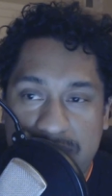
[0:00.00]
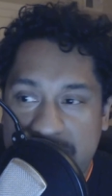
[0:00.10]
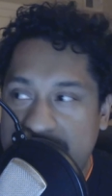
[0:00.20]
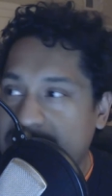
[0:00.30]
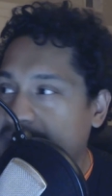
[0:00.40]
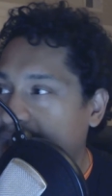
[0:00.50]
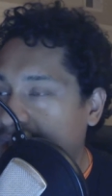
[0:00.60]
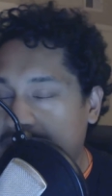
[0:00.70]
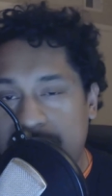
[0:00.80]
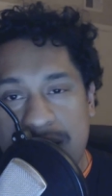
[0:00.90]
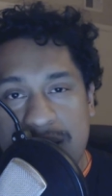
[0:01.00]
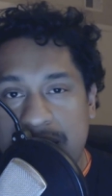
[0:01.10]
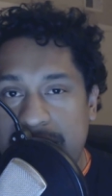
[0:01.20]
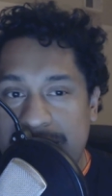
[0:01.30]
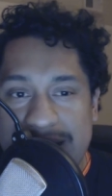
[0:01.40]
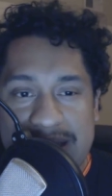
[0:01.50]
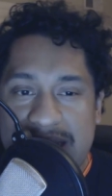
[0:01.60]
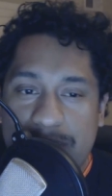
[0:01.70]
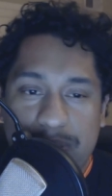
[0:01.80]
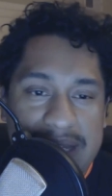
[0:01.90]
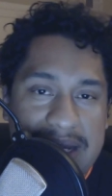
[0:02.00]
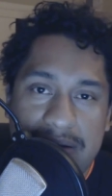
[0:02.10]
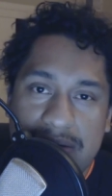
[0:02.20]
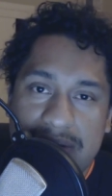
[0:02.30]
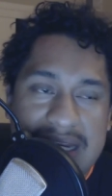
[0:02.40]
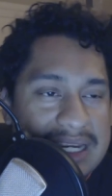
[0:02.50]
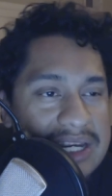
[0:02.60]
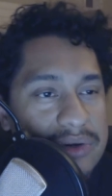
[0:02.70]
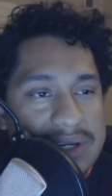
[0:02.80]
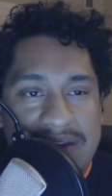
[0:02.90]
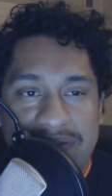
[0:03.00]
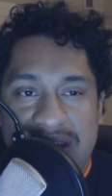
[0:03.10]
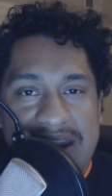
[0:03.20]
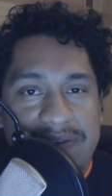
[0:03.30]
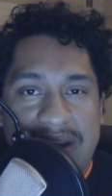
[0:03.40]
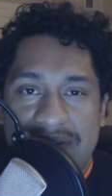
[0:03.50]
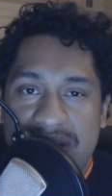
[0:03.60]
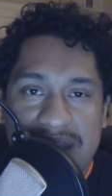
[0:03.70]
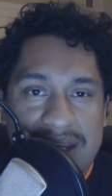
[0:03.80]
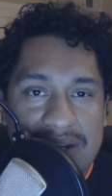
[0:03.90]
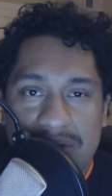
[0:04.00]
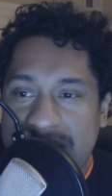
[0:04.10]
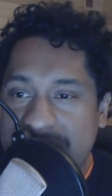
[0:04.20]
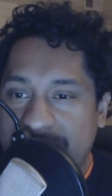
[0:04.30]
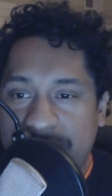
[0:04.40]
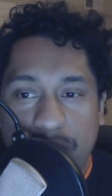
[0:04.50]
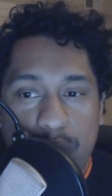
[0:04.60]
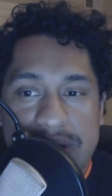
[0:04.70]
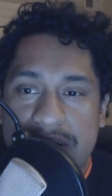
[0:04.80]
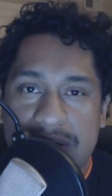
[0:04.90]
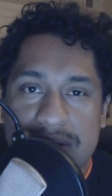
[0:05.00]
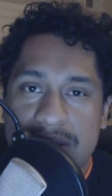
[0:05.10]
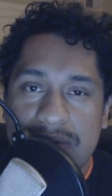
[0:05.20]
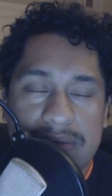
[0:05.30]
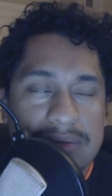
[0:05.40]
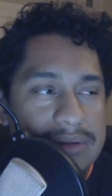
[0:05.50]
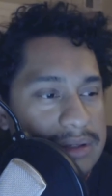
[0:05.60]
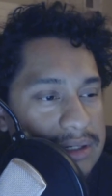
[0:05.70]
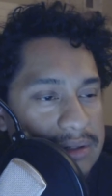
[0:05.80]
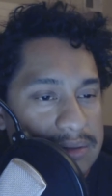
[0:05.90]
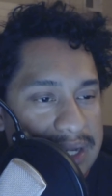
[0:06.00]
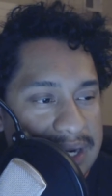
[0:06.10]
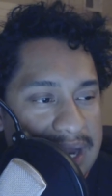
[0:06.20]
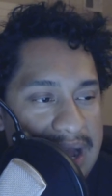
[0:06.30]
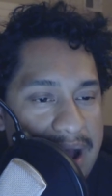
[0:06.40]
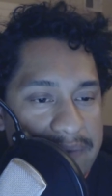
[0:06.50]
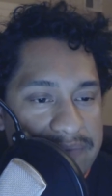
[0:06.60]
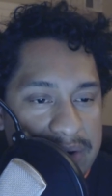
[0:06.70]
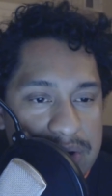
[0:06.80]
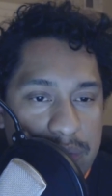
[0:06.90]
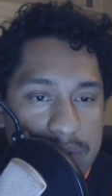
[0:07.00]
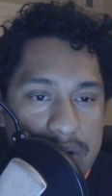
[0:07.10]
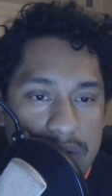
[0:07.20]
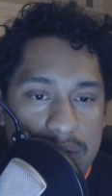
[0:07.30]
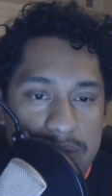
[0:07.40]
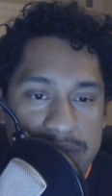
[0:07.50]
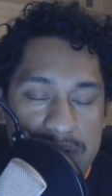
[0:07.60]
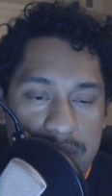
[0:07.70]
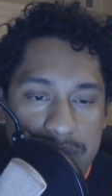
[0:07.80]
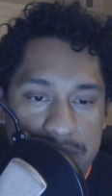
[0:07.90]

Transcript: to play. Let it play out. You know, give give everything, you know, like four years. Don't, you know, like I, I'm very critical of the